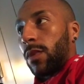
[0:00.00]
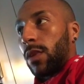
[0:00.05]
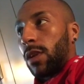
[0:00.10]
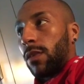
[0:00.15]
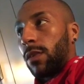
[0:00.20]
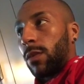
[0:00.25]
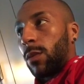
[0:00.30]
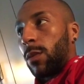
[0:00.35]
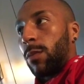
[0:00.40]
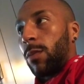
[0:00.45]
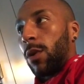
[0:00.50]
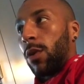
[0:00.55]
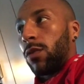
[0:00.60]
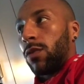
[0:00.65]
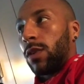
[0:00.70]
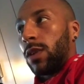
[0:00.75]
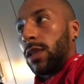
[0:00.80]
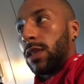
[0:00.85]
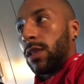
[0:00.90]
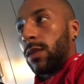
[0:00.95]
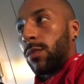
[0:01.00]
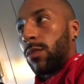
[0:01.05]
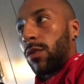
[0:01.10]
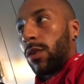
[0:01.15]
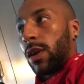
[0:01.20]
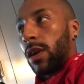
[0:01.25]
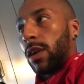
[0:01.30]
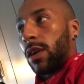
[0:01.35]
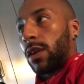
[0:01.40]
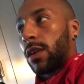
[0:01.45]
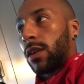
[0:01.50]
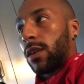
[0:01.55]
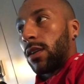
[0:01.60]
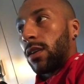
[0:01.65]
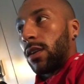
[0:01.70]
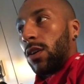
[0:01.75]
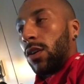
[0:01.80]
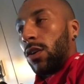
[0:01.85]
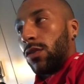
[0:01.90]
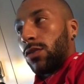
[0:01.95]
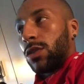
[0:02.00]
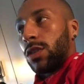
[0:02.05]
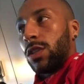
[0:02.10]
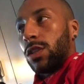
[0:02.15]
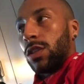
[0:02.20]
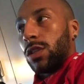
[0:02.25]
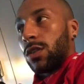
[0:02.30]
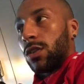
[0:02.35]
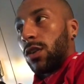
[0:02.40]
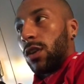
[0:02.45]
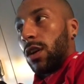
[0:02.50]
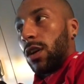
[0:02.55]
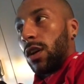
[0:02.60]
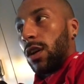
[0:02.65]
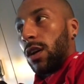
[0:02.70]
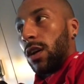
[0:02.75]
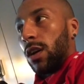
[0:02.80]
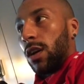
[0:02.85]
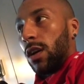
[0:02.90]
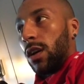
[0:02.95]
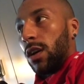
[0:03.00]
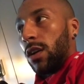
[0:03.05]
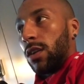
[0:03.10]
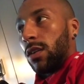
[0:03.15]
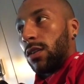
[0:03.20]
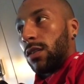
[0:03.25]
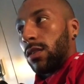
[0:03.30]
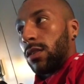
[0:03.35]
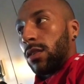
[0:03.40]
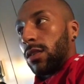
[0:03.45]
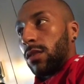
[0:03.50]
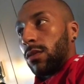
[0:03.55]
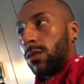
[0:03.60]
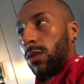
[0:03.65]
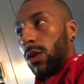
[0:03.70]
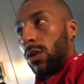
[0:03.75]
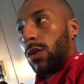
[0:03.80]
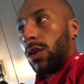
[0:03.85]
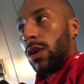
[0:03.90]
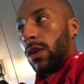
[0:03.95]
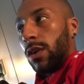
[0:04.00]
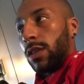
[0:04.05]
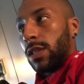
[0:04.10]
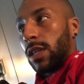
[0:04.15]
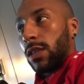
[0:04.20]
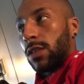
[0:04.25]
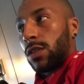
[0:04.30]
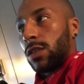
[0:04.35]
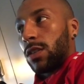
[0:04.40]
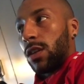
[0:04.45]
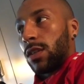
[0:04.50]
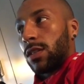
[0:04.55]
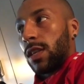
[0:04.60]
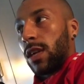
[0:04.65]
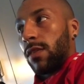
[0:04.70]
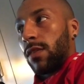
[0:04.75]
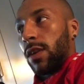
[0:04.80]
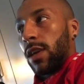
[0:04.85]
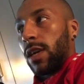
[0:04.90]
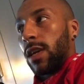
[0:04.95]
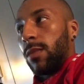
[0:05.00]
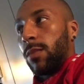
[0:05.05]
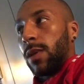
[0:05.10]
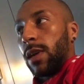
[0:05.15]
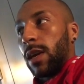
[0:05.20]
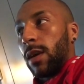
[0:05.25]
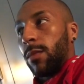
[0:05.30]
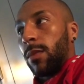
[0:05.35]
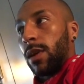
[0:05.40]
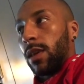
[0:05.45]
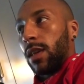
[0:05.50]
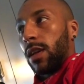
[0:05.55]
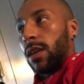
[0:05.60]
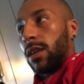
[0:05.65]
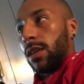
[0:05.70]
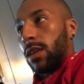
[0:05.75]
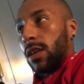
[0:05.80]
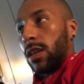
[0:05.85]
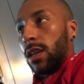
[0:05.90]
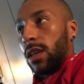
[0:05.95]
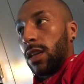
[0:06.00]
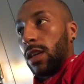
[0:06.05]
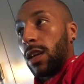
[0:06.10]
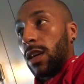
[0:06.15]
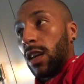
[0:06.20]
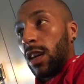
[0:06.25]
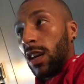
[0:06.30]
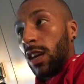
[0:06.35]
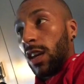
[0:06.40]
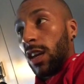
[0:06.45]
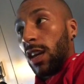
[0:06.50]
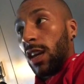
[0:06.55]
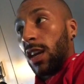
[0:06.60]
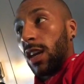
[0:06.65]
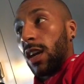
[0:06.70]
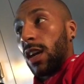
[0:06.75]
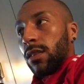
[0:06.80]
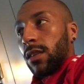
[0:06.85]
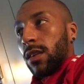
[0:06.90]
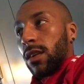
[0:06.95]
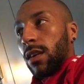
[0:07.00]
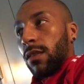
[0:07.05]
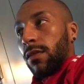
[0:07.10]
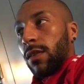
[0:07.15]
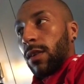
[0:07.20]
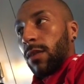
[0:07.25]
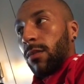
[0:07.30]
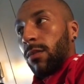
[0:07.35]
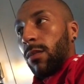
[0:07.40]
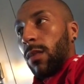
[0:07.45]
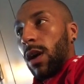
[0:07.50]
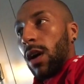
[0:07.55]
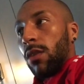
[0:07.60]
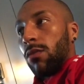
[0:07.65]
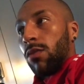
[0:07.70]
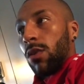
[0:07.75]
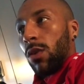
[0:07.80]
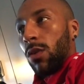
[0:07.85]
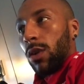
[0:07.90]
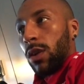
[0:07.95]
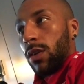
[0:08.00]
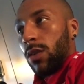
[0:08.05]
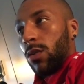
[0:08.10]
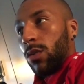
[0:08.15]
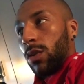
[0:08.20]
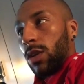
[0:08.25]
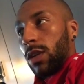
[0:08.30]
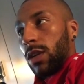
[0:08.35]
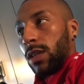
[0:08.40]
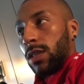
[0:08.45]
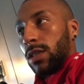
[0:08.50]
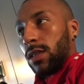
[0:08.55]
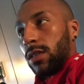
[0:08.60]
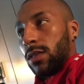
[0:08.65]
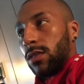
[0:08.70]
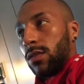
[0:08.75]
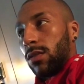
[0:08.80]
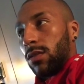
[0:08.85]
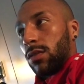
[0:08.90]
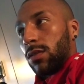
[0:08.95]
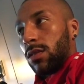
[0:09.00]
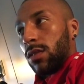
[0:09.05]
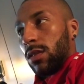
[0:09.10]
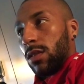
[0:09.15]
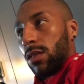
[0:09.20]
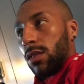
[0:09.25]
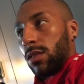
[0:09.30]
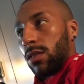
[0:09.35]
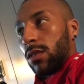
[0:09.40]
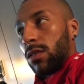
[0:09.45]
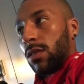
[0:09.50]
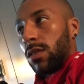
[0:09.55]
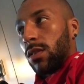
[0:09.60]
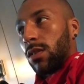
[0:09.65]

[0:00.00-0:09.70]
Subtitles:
I think we both need the break. Obviously she's got her, well, her intentions are to have her EP out by the end of the year. I think my role in all of this is not to